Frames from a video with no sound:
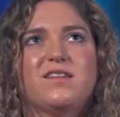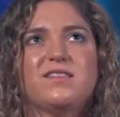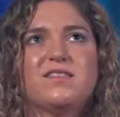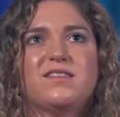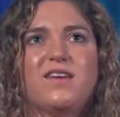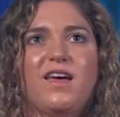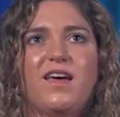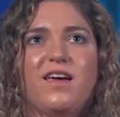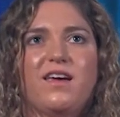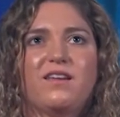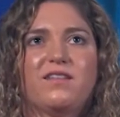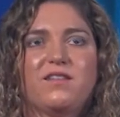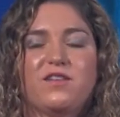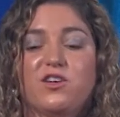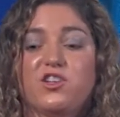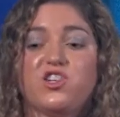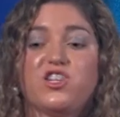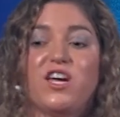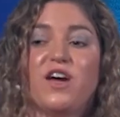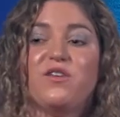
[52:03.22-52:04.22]
I'll say,
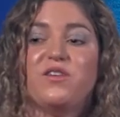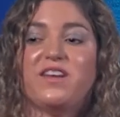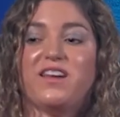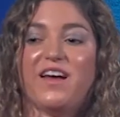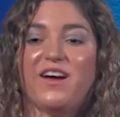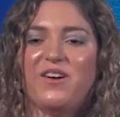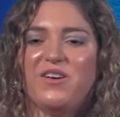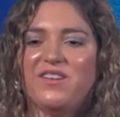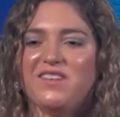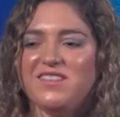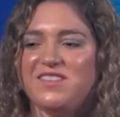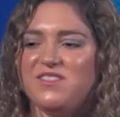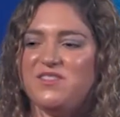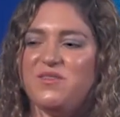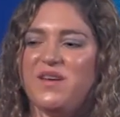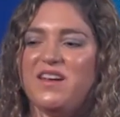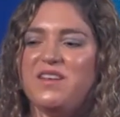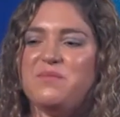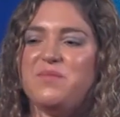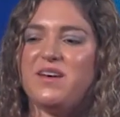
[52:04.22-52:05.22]
shouted out
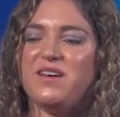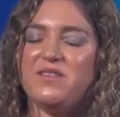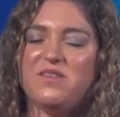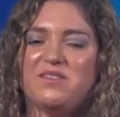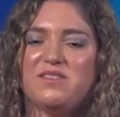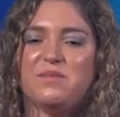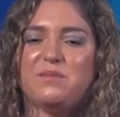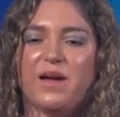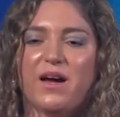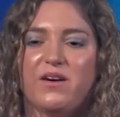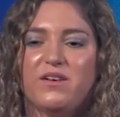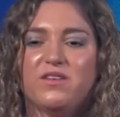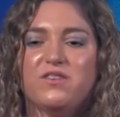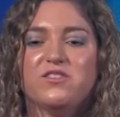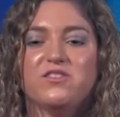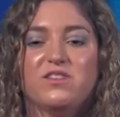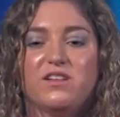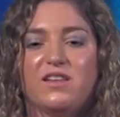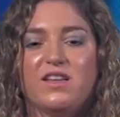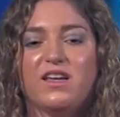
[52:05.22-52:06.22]
to anybody who's a mariner
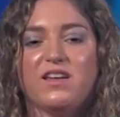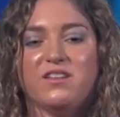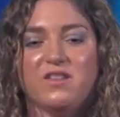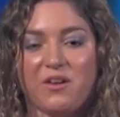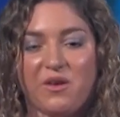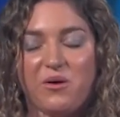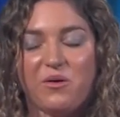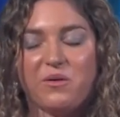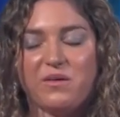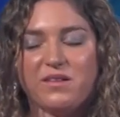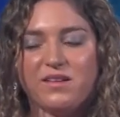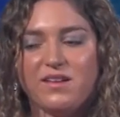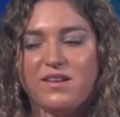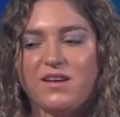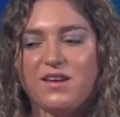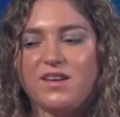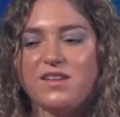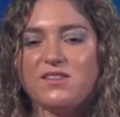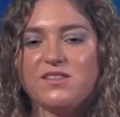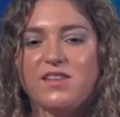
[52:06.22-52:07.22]
so that they know.
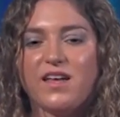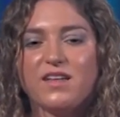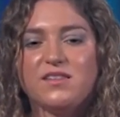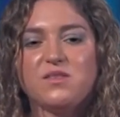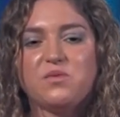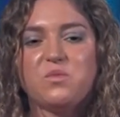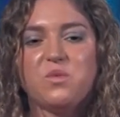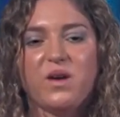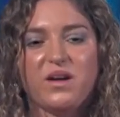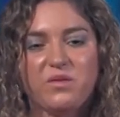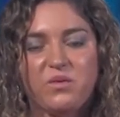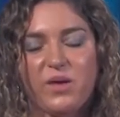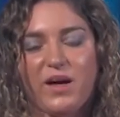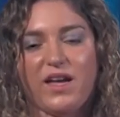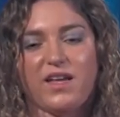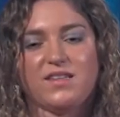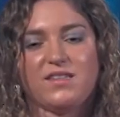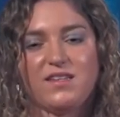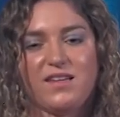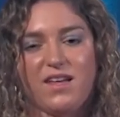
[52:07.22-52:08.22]
So that's one
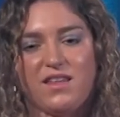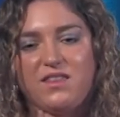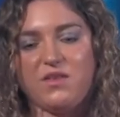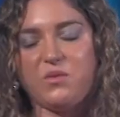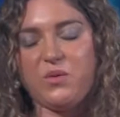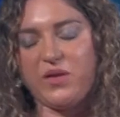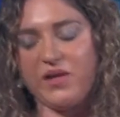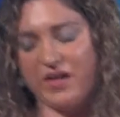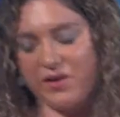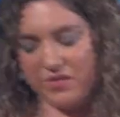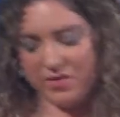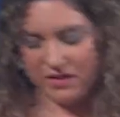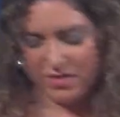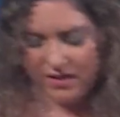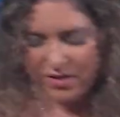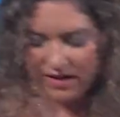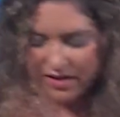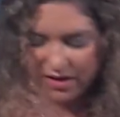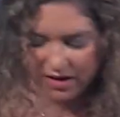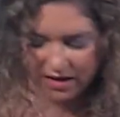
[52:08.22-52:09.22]
way to get the word out.
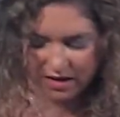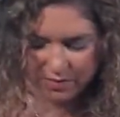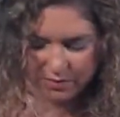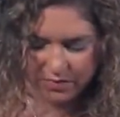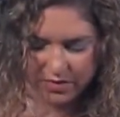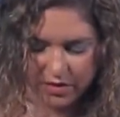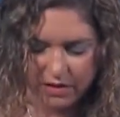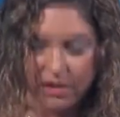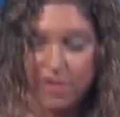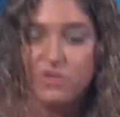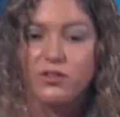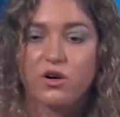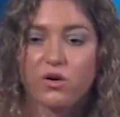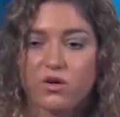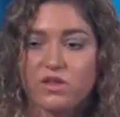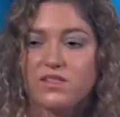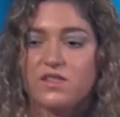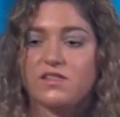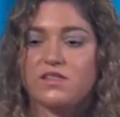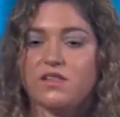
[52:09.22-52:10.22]
There are
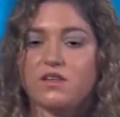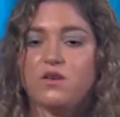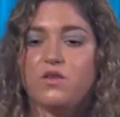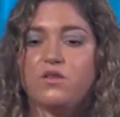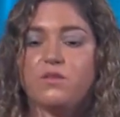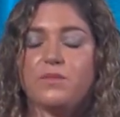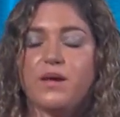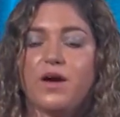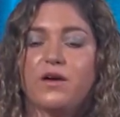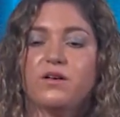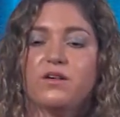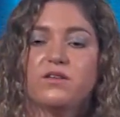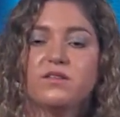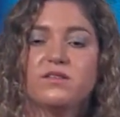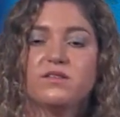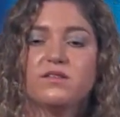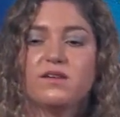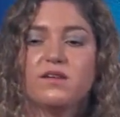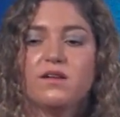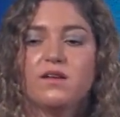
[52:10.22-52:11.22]
notices that go to
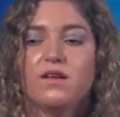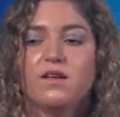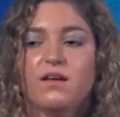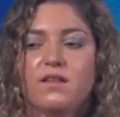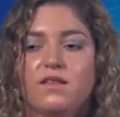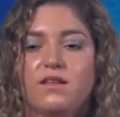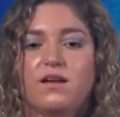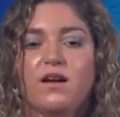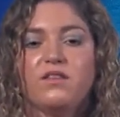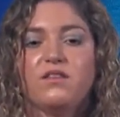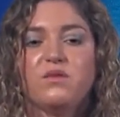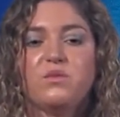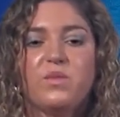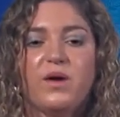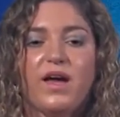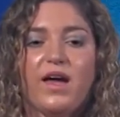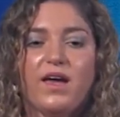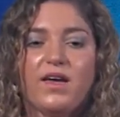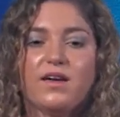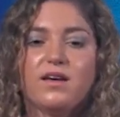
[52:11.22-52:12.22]
mariners. The other
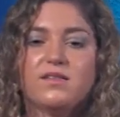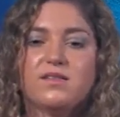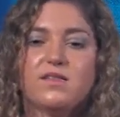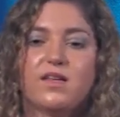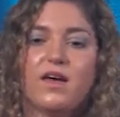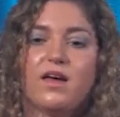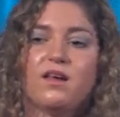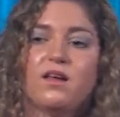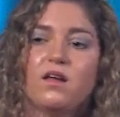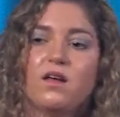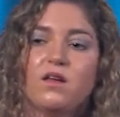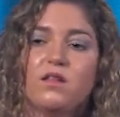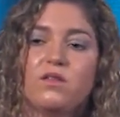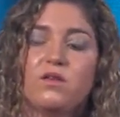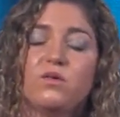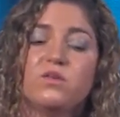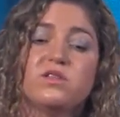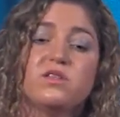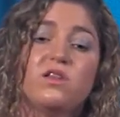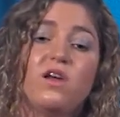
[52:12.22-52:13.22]
way is that
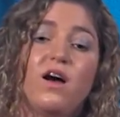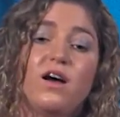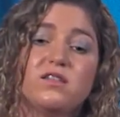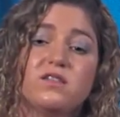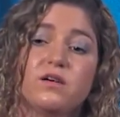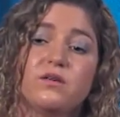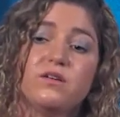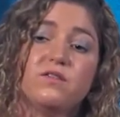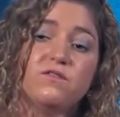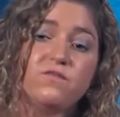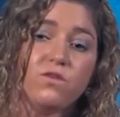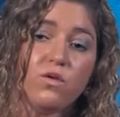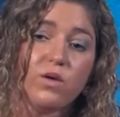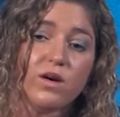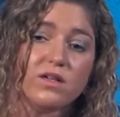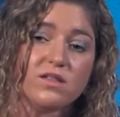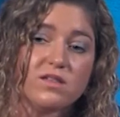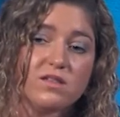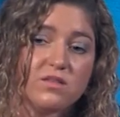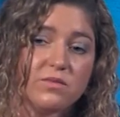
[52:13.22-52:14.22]
those laws are
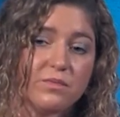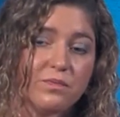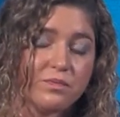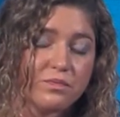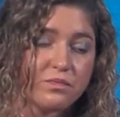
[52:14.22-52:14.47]
enforced.